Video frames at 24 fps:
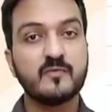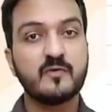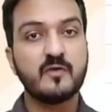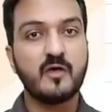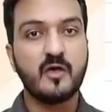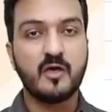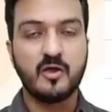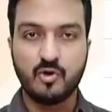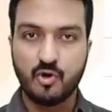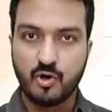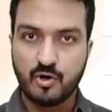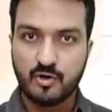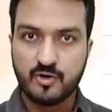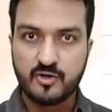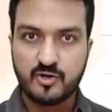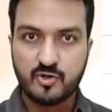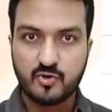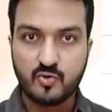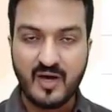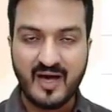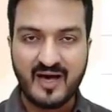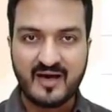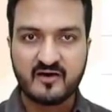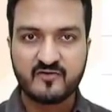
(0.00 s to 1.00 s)
in order to
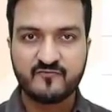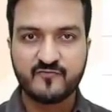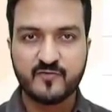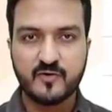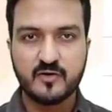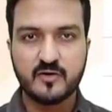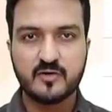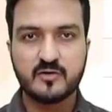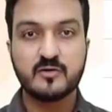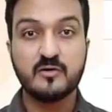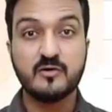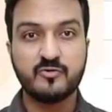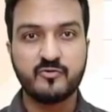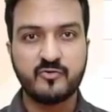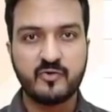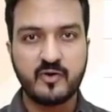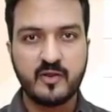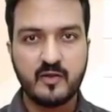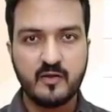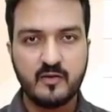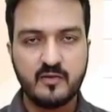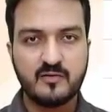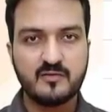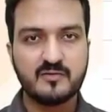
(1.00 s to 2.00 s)
have a
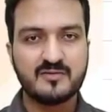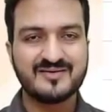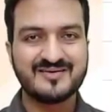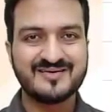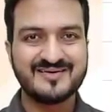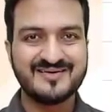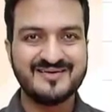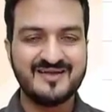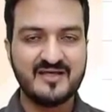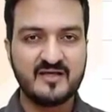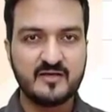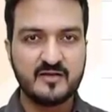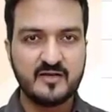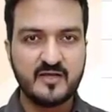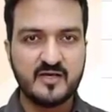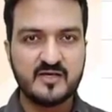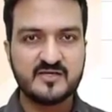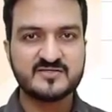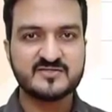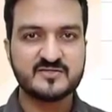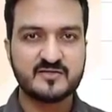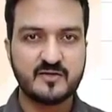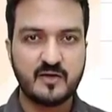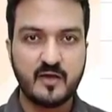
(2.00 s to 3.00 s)
real
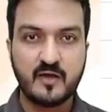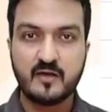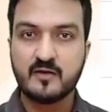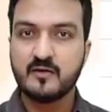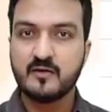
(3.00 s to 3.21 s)
decrease in